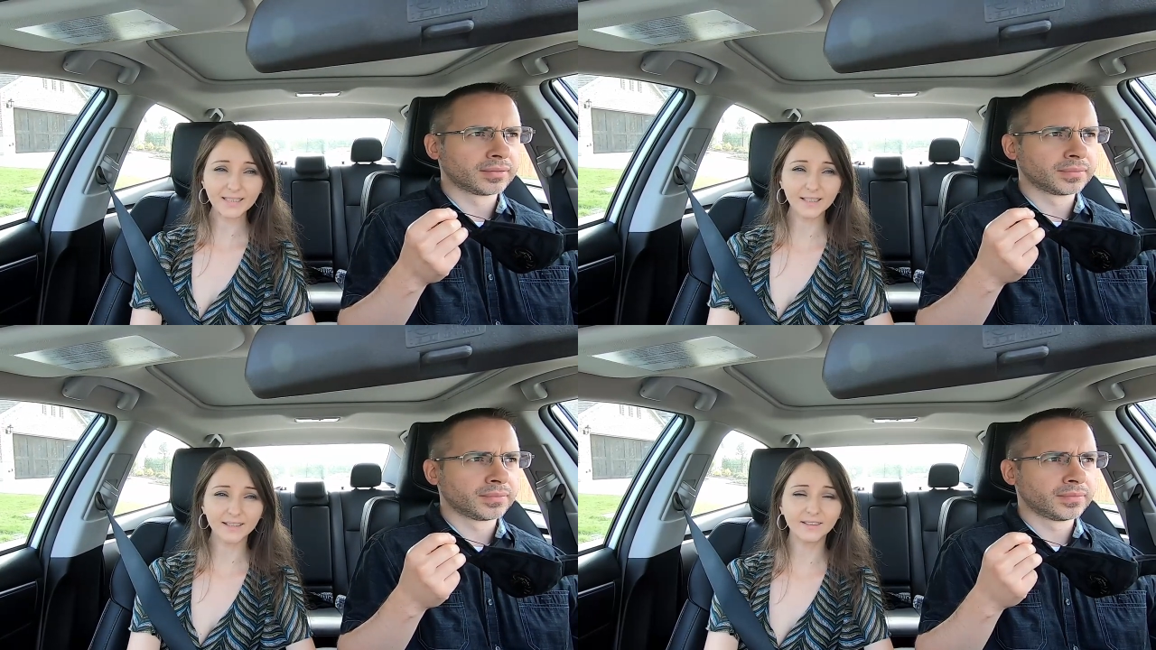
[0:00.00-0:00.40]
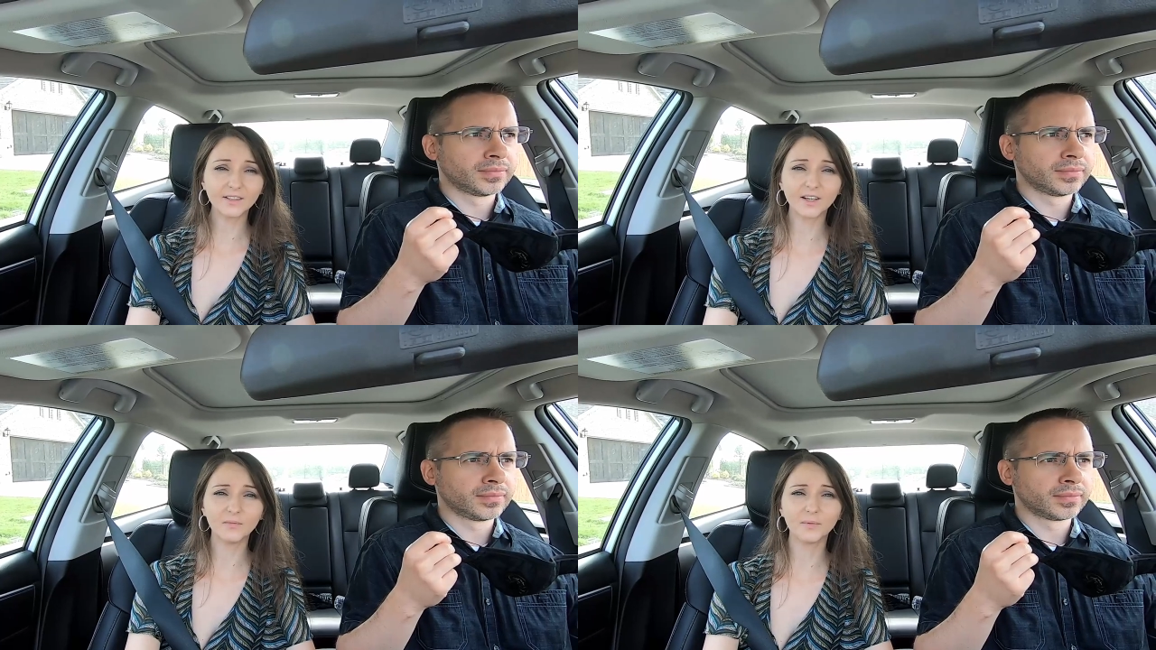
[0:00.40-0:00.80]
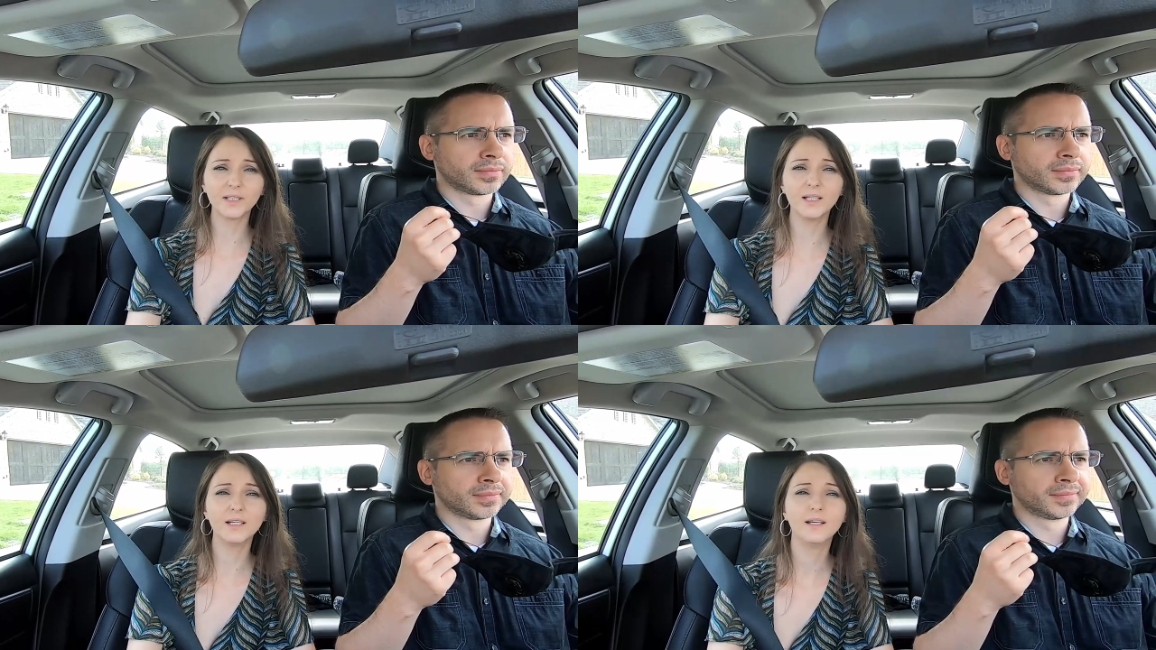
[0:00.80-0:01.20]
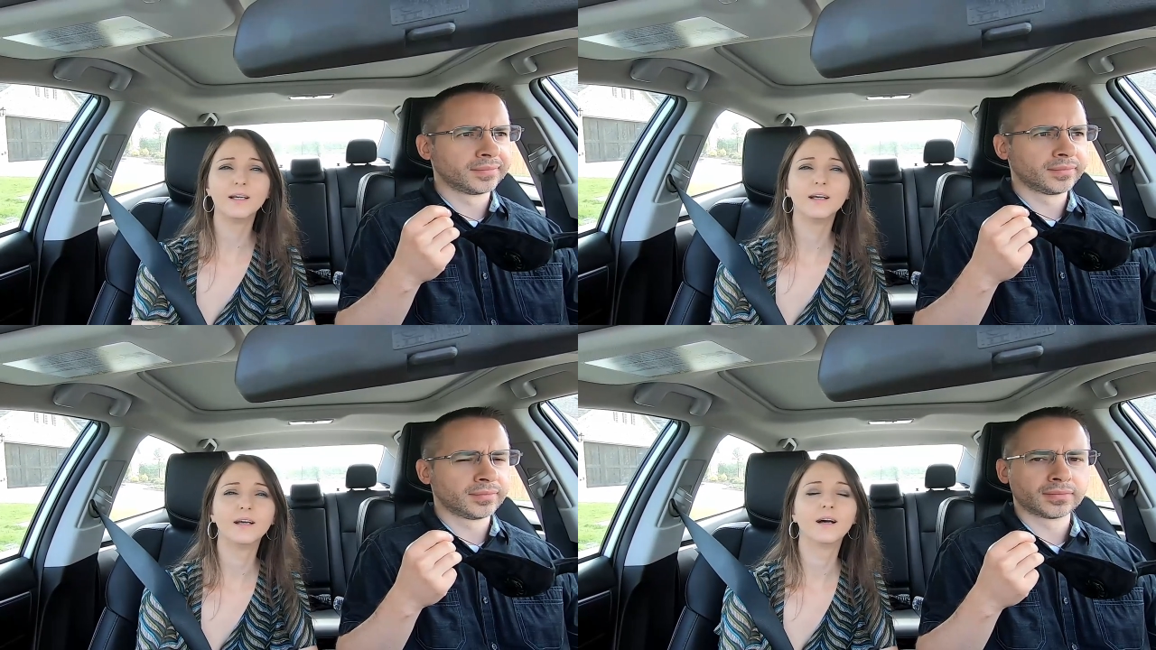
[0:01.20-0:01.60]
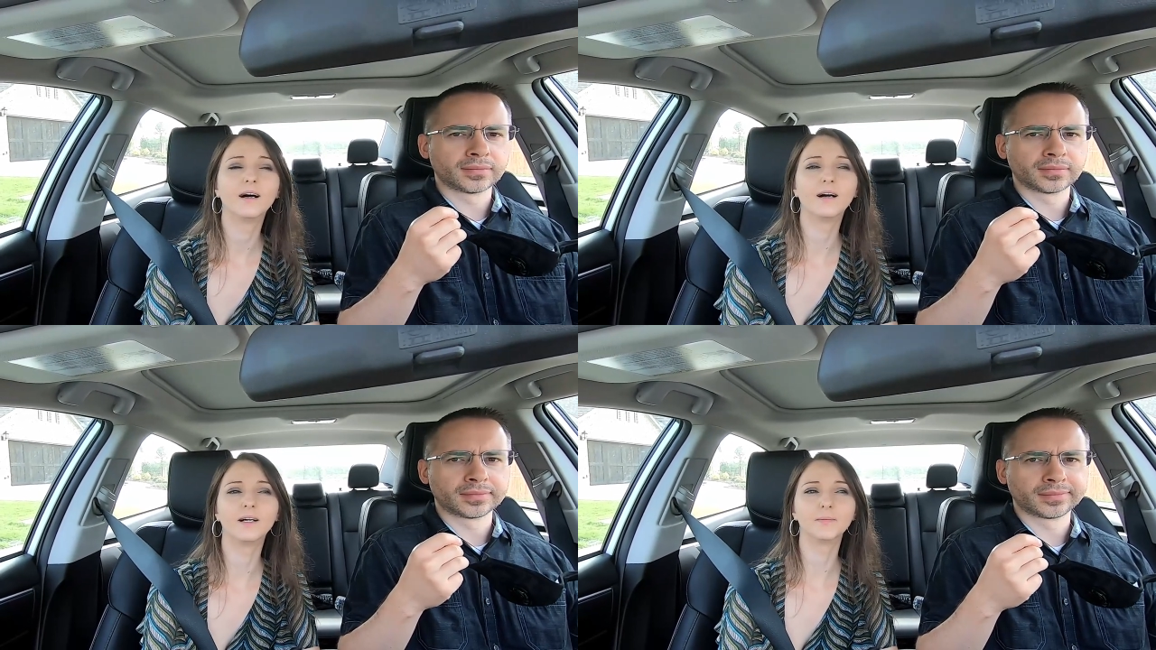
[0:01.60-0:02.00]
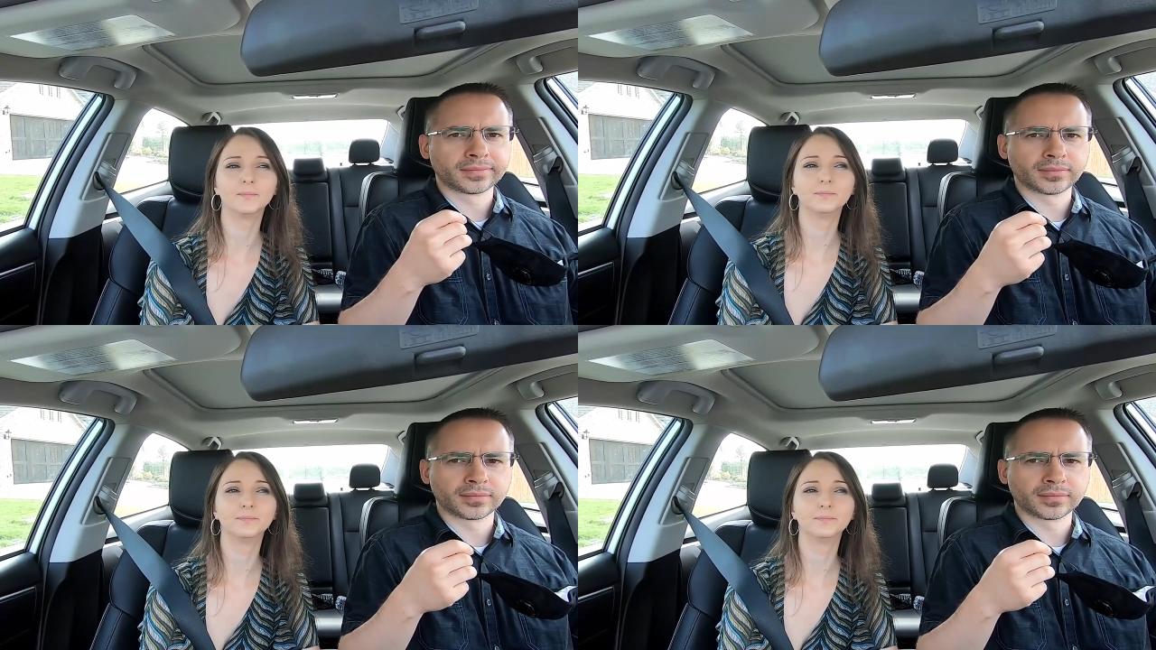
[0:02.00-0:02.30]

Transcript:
Speaker 1: the Lennar company. Um,